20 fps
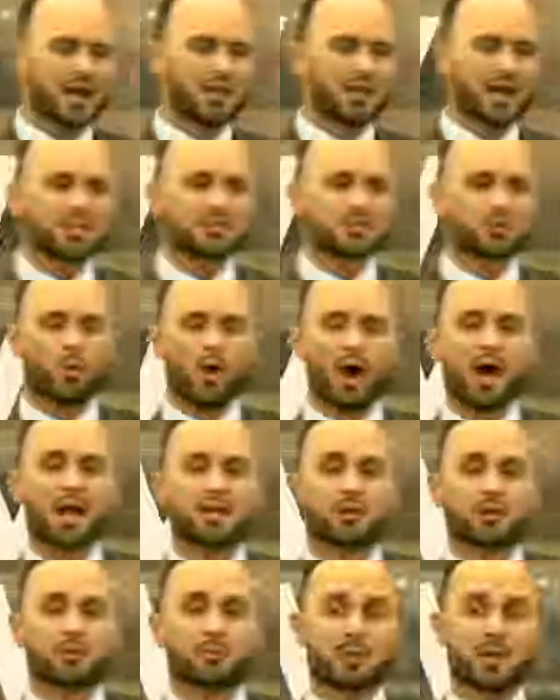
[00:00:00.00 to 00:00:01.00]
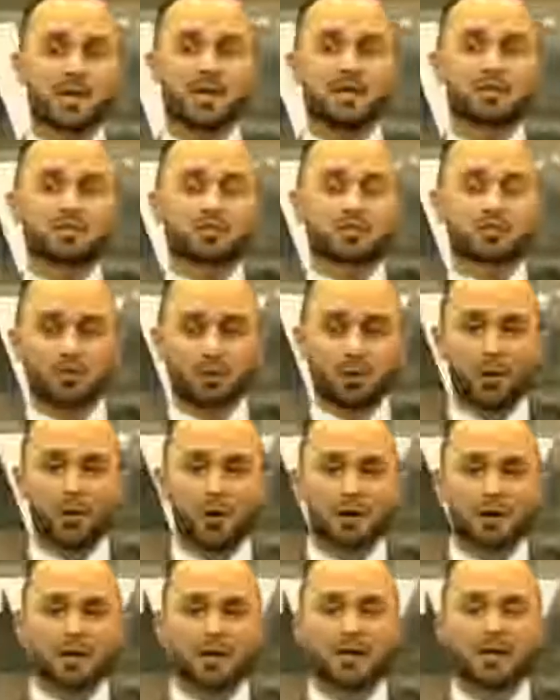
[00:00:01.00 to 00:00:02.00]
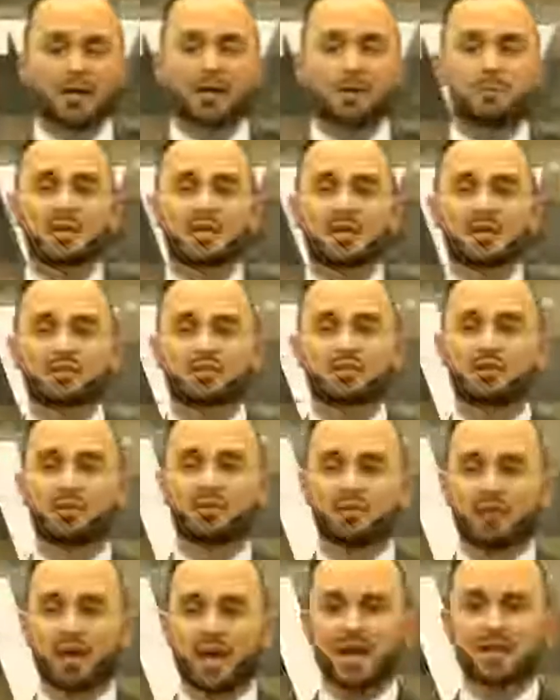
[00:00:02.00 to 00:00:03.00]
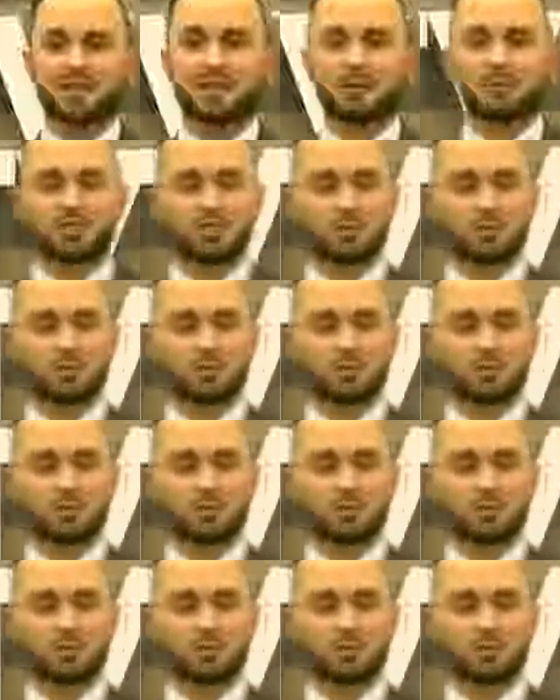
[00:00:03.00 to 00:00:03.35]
that's why you're being destroyed, because the thing that was